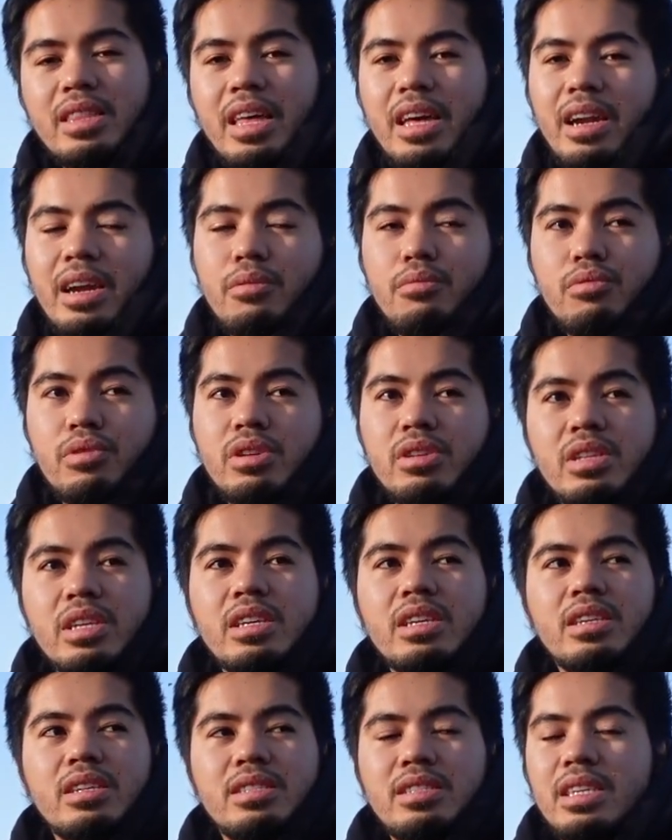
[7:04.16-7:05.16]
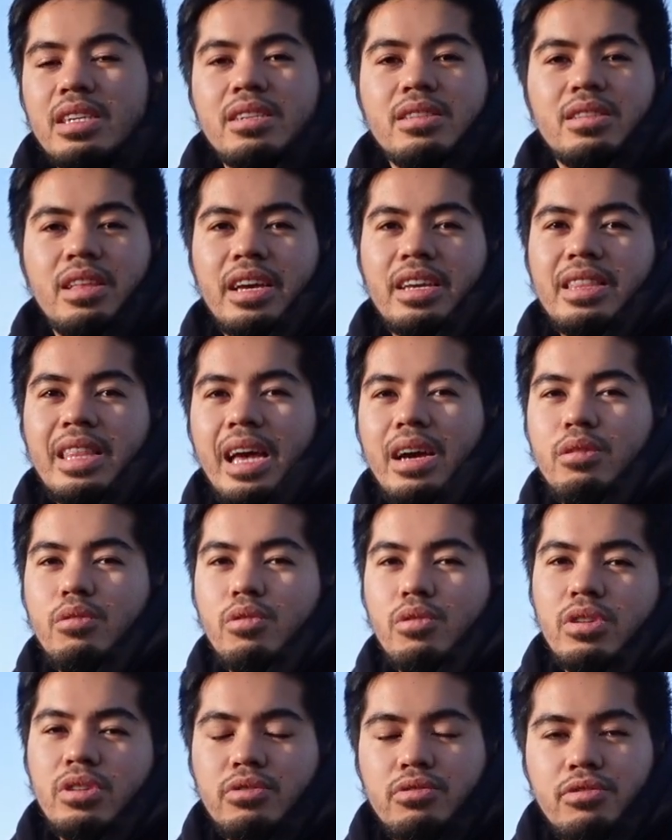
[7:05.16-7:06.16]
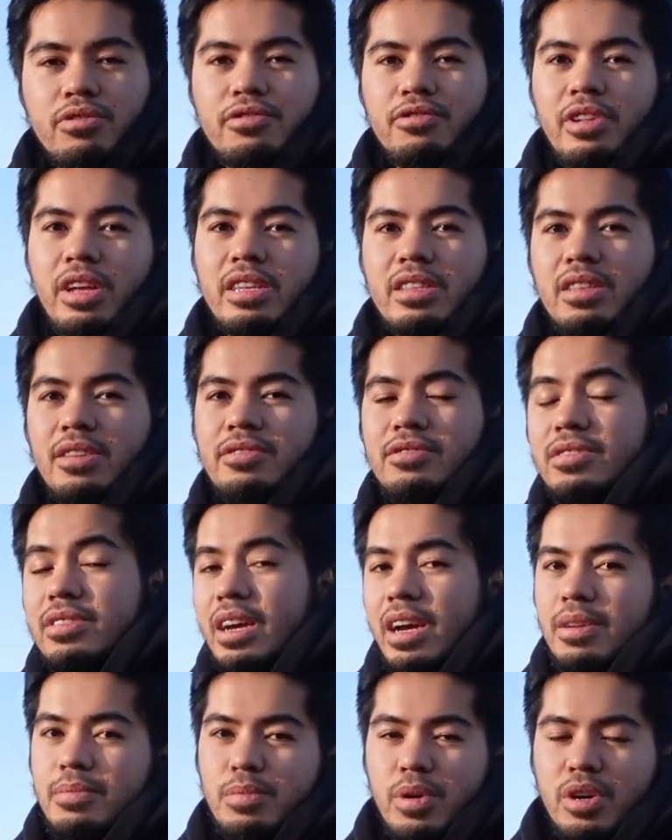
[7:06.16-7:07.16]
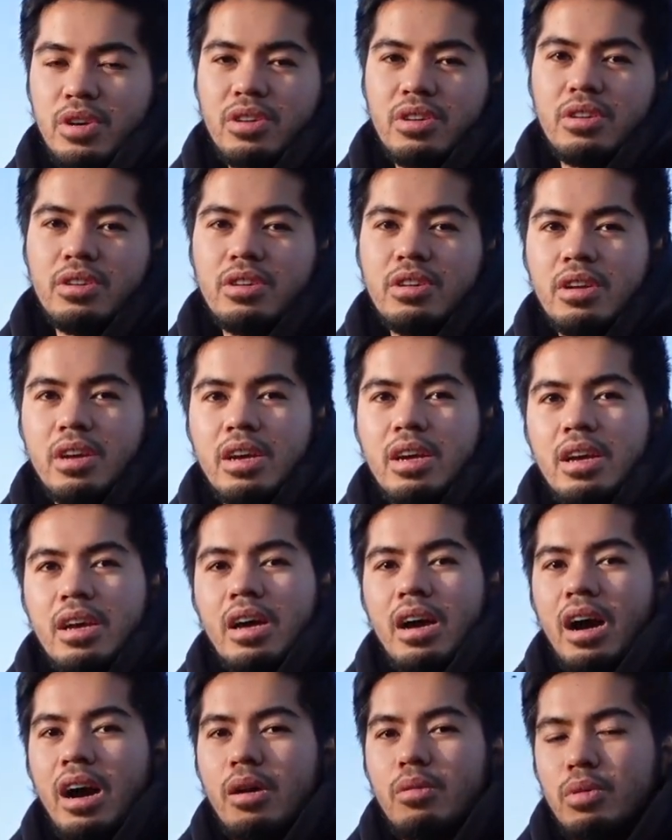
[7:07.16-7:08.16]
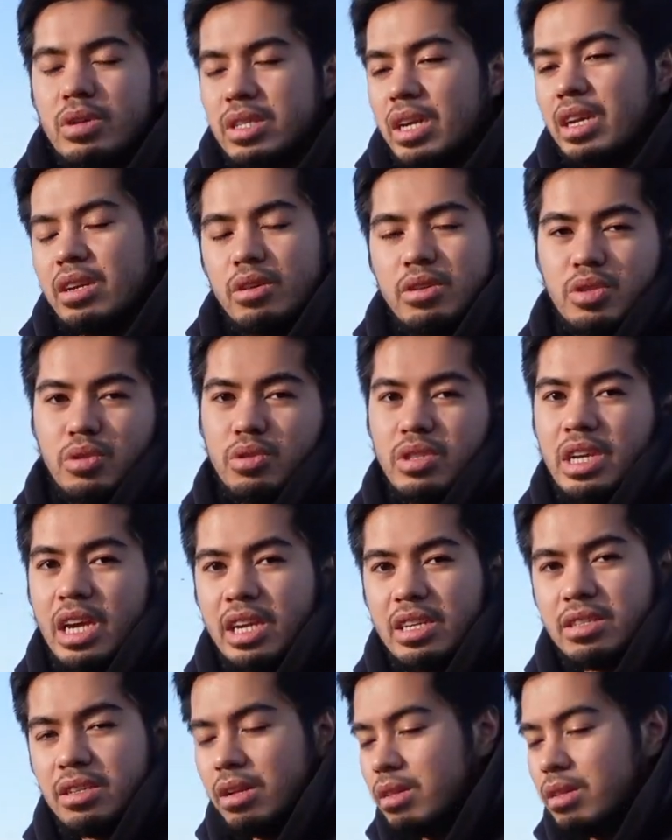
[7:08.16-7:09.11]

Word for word: that I really didn't like that orange reflective side marker, uh, which I also changed